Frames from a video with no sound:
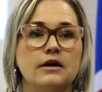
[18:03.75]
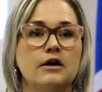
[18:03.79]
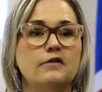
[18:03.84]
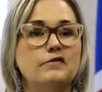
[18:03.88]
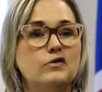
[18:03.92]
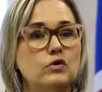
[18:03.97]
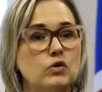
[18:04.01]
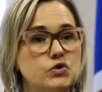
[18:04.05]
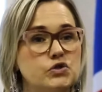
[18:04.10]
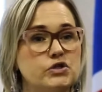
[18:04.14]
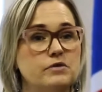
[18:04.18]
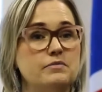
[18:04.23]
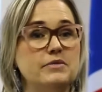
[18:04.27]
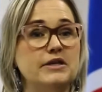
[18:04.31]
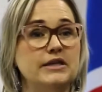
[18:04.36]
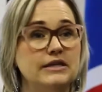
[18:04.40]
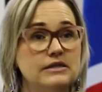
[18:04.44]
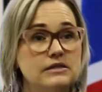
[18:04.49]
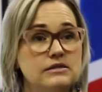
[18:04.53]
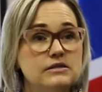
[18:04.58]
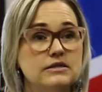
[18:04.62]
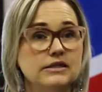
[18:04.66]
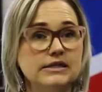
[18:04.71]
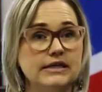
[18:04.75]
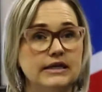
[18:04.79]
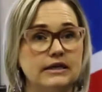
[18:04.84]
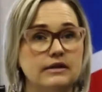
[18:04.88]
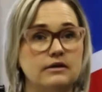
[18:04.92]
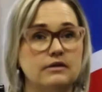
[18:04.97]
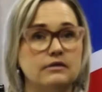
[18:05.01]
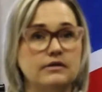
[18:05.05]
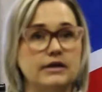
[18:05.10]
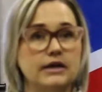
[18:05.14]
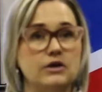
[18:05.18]
of course, the minister
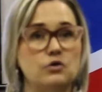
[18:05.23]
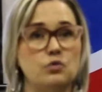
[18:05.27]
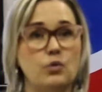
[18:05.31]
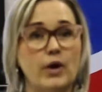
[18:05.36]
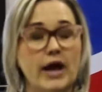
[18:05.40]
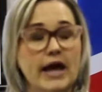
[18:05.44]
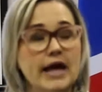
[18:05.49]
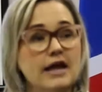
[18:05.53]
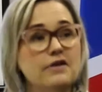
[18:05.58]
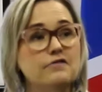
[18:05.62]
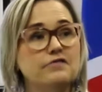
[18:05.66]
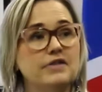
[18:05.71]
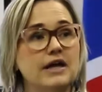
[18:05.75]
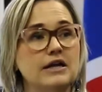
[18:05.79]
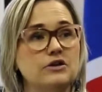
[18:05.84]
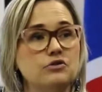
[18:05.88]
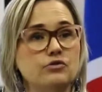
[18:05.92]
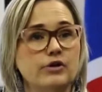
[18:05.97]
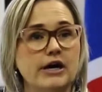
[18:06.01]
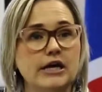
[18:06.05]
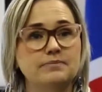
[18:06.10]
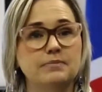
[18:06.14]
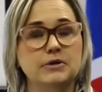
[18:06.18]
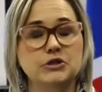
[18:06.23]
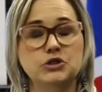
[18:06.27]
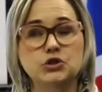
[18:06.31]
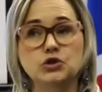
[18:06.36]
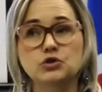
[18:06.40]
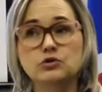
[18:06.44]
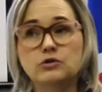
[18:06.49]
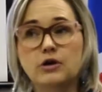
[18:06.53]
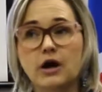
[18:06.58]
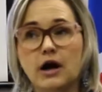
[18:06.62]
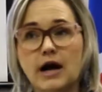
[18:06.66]
can waive that right, but
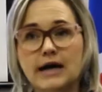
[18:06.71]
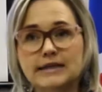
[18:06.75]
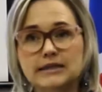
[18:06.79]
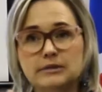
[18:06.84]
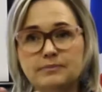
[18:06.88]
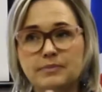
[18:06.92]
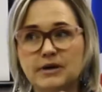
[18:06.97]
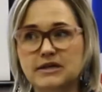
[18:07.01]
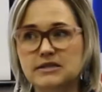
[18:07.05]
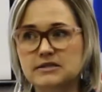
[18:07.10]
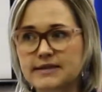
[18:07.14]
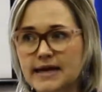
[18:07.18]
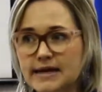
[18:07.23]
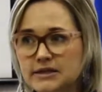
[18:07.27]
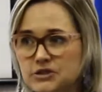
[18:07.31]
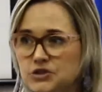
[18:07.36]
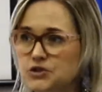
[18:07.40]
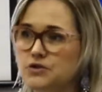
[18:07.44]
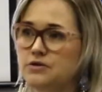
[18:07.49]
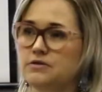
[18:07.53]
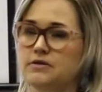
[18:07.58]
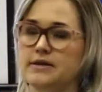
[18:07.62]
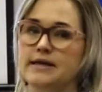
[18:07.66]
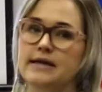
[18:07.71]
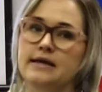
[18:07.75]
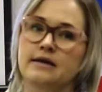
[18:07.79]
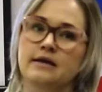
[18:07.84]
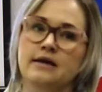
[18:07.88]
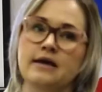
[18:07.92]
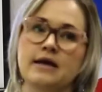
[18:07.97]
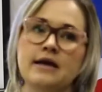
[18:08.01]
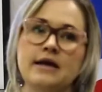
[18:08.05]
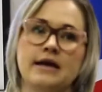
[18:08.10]
you guided by statute there,